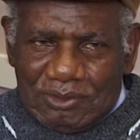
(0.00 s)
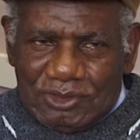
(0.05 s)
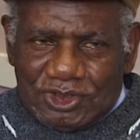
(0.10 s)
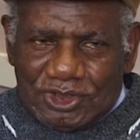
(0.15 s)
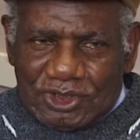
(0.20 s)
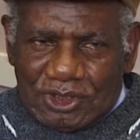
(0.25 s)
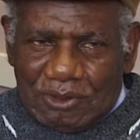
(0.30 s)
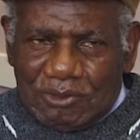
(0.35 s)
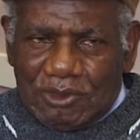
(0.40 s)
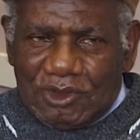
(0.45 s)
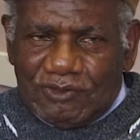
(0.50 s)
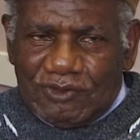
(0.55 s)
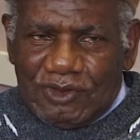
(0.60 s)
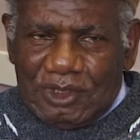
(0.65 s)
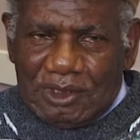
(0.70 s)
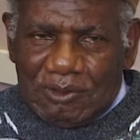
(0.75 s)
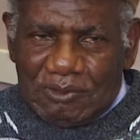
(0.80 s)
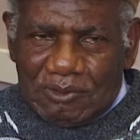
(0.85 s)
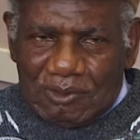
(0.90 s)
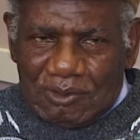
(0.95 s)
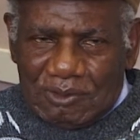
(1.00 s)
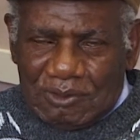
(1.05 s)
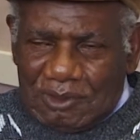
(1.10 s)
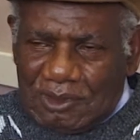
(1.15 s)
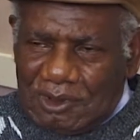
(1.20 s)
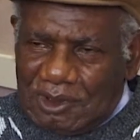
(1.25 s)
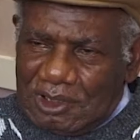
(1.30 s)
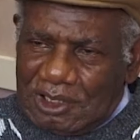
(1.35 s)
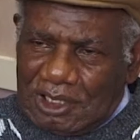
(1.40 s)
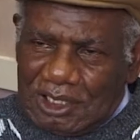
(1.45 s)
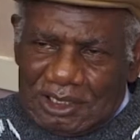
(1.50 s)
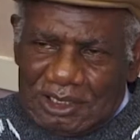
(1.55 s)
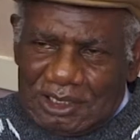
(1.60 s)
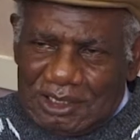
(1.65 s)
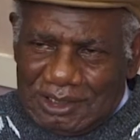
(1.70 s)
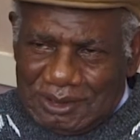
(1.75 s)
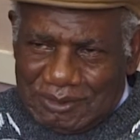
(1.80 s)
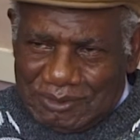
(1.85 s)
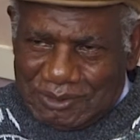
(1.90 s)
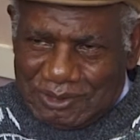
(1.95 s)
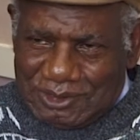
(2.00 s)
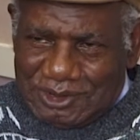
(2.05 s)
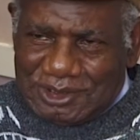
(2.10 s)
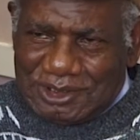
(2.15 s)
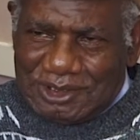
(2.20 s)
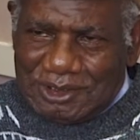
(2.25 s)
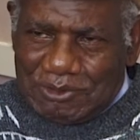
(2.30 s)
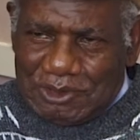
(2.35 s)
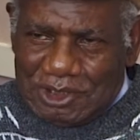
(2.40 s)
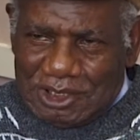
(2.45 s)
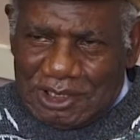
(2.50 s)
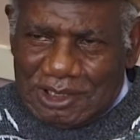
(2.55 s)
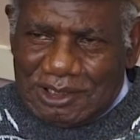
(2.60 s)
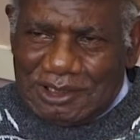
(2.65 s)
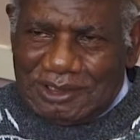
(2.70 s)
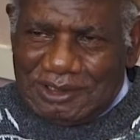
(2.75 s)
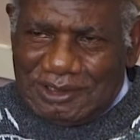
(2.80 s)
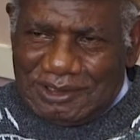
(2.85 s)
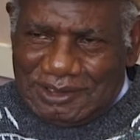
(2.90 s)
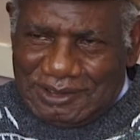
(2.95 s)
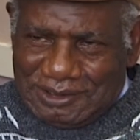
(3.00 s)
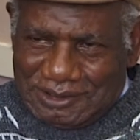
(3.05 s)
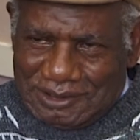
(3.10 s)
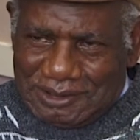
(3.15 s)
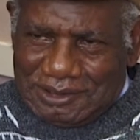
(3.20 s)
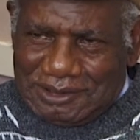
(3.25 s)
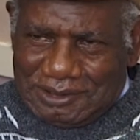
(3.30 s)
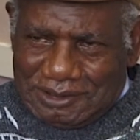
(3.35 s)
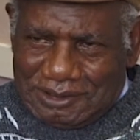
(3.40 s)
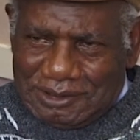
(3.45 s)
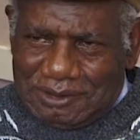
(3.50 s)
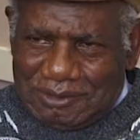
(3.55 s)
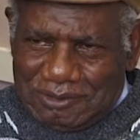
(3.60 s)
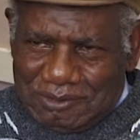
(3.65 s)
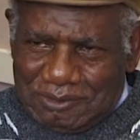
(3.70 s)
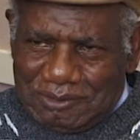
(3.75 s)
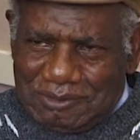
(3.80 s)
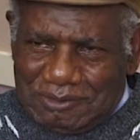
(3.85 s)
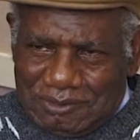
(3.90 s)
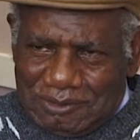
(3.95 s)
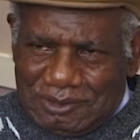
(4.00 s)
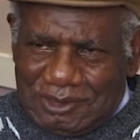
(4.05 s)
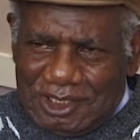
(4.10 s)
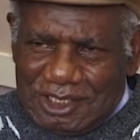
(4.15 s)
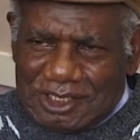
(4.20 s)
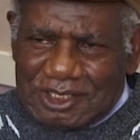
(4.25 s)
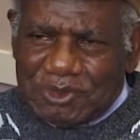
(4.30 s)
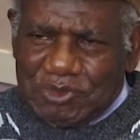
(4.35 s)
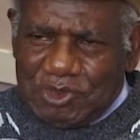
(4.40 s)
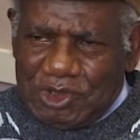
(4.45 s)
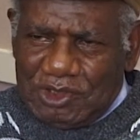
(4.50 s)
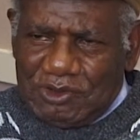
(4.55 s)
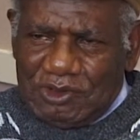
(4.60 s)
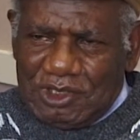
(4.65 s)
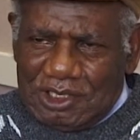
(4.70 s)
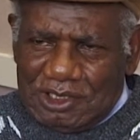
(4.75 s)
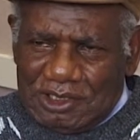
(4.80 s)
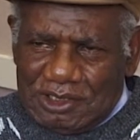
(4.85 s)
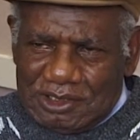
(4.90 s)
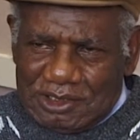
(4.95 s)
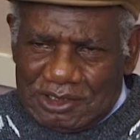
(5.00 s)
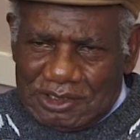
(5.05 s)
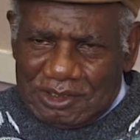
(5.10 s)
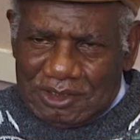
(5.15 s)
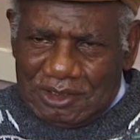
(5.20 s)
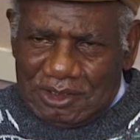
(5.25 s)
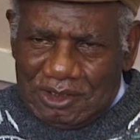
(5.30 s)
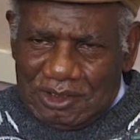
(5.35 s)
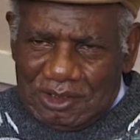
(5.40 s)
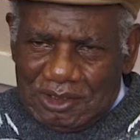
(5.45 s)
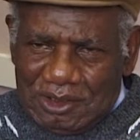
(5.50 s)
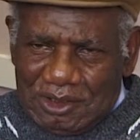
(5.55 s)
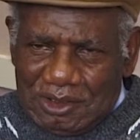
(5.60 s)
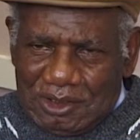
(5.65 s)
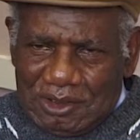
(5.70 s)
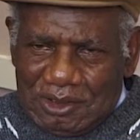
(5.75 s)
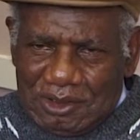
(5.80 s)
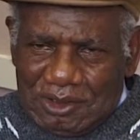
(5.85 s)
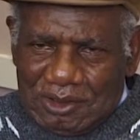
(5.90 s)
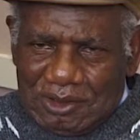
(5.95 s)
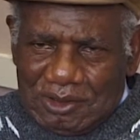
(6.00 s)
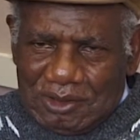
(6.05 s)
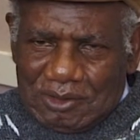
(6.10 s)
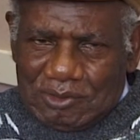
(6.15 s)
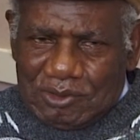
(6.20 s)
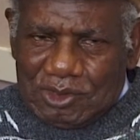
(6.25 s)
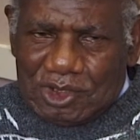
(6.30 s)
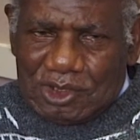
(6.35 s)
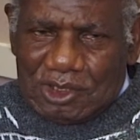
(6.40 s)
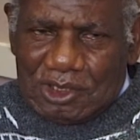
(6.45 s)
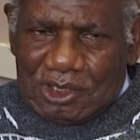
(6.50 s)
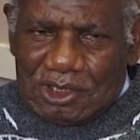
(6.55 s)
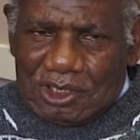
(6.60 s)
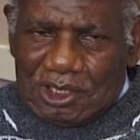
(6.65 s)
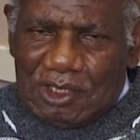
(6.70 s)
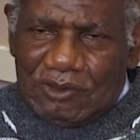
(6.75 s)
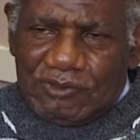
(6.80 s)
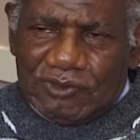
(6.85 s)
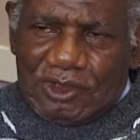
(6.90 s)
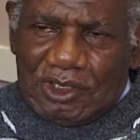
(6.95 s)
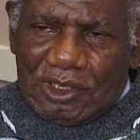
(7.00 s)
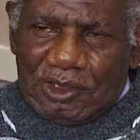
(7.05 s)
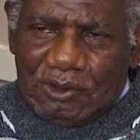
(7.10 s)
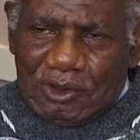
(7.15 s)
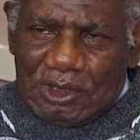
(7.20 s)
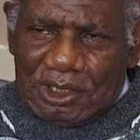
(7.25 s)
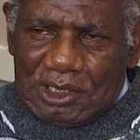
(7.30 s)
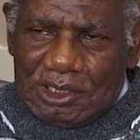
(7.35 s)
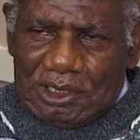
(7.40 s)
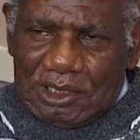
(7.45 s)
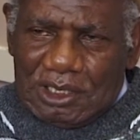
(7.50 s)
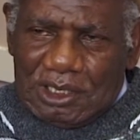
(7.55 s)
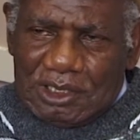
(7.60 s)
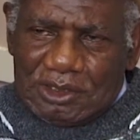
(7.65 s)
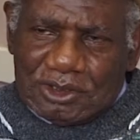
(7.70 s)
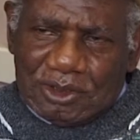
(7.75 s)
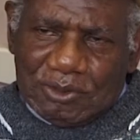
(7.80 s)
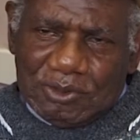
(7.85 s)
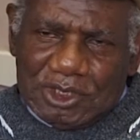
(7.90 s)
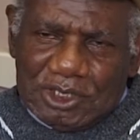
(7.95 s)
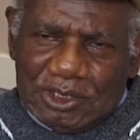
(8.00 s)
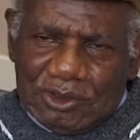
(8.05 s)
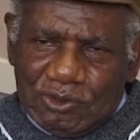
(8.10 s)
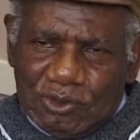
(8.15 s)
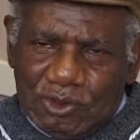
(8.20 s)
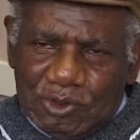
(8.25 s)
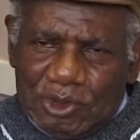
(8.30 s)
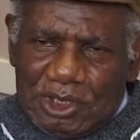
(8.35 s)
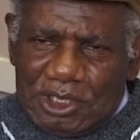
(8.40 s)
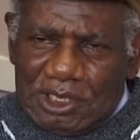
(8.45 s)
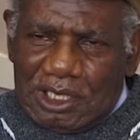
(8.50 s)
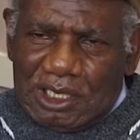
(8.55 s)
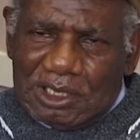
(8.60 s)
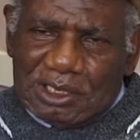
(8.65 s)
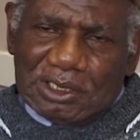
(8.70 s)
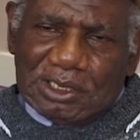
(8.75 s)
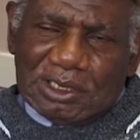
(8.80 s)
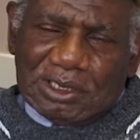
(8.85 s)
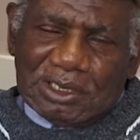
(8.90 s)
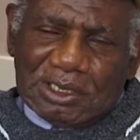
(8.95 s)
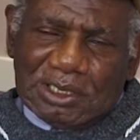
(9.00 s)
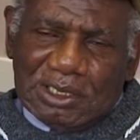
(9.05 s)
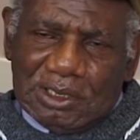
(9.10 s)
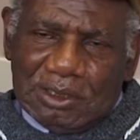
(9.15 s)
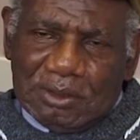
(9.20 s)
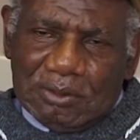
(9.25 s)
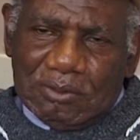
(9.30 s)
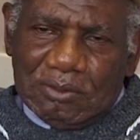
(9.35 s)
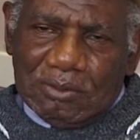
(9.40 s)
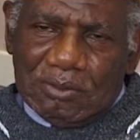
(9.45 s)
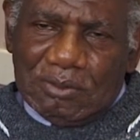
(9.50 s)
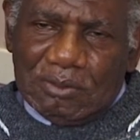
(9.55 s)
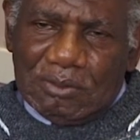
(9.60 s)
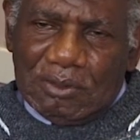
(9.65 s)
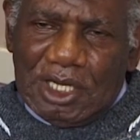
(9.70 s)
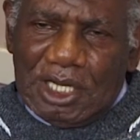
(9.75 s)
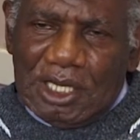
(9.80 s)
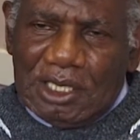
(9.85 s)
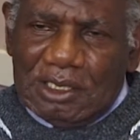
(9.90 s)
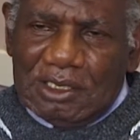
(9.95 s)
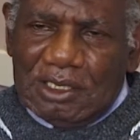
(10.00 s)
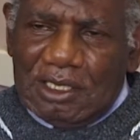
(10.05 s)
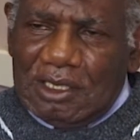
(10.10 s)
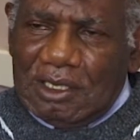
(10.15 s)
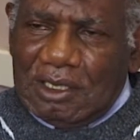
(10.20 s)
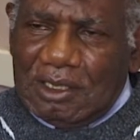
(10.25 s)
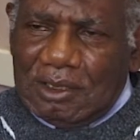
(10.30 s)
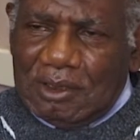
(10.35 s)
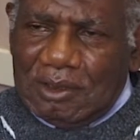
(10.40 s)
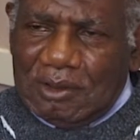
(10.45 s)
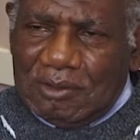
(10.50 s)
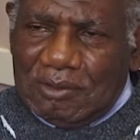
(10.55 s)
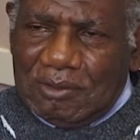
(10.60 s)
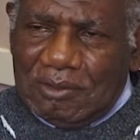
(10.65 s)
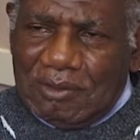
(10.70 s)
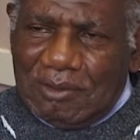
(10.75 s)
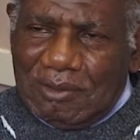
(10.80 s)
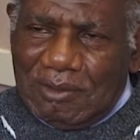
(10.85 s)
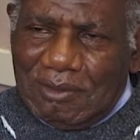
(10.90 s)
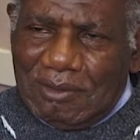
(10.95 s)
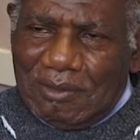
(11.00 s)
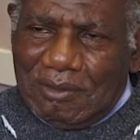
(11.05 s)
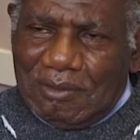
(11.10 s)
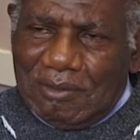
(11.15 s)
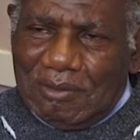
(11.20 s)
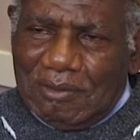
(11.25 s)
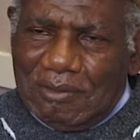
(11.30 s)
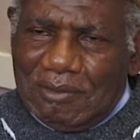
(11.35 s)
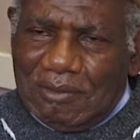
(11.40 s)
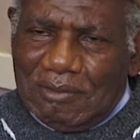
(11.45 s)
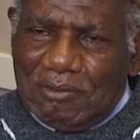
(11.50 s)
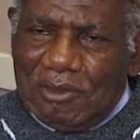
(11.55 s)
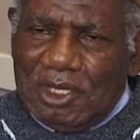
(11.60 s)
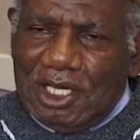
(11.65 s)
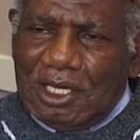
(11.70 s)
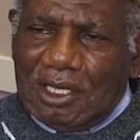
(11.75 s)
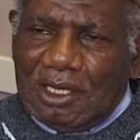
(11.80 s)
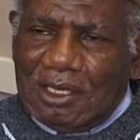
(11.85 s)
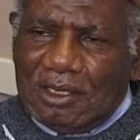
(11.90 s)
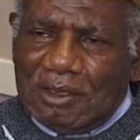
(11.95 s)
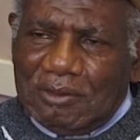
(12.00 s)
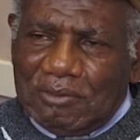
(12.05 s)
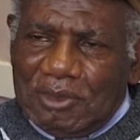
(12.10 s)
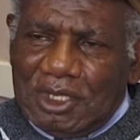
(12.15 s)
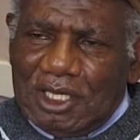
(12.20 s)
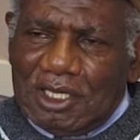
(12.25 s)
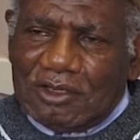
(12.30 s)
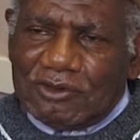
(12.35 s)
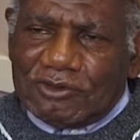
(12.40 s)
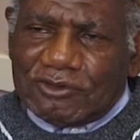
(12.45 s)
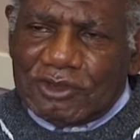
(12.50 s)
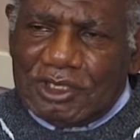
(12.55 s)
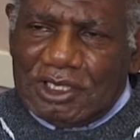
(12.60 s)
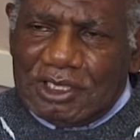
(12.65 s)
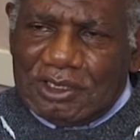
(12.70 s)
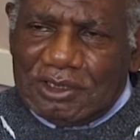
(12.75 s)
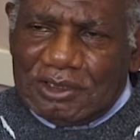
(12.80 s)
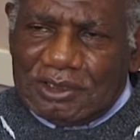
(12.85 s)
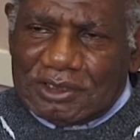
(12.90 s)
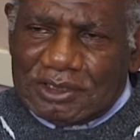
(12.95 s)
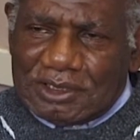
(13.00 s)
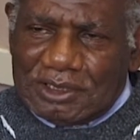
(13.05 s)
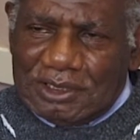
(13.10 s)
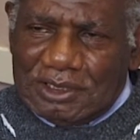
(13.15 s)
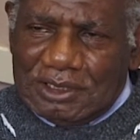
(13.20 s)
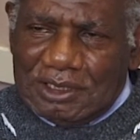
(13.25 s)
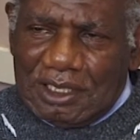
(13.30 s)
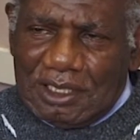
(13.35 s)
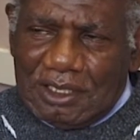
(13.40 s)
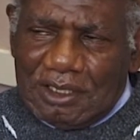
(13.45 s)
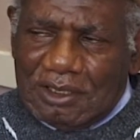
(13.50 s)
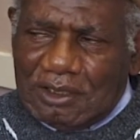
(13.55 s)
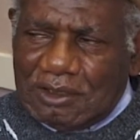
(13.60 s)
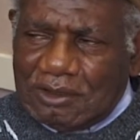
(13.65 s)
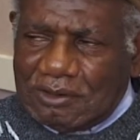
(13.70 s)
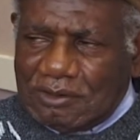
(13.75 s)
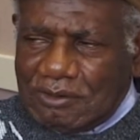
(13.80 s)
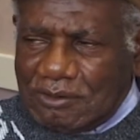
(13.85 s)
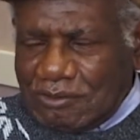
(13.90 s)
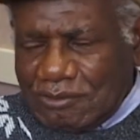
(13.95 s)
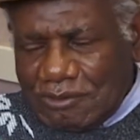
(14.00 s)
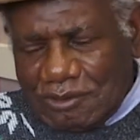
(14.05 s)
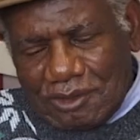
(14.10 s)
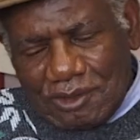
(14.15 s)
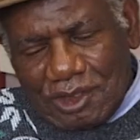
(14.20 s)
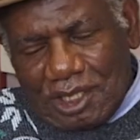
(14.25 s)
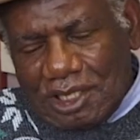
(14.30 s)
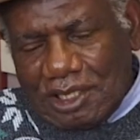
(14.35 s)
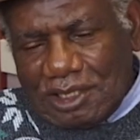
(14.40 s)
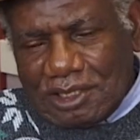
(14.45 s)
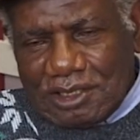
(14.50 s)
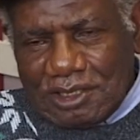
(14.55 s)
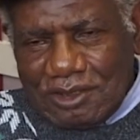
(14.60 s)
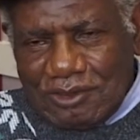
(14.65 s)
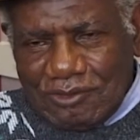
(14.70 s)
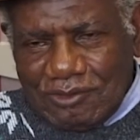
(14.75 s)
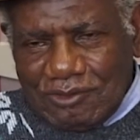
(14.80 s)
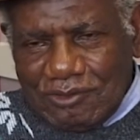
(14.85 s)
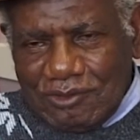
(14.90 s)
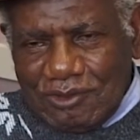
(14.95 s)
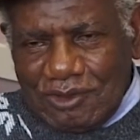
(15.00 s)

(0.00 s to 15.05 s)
some of them had similar experience, because after a while there are some of the women that came by their male friend, you see, or relative,